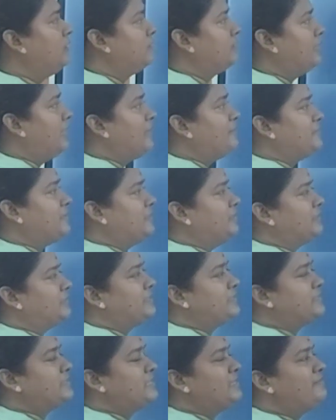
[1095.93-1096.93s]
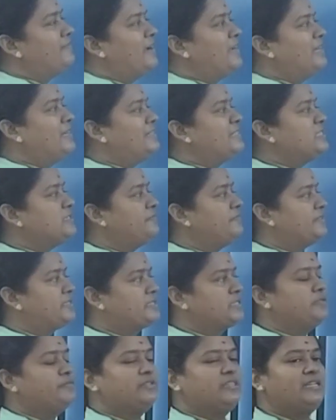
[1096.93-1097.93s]
Crystal violet is fixed
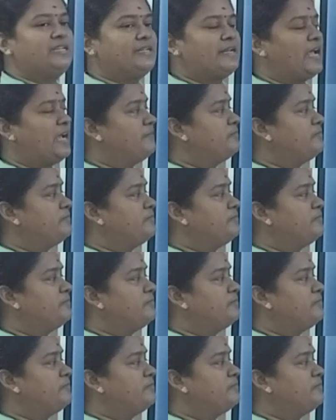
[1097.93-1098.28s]
with the grams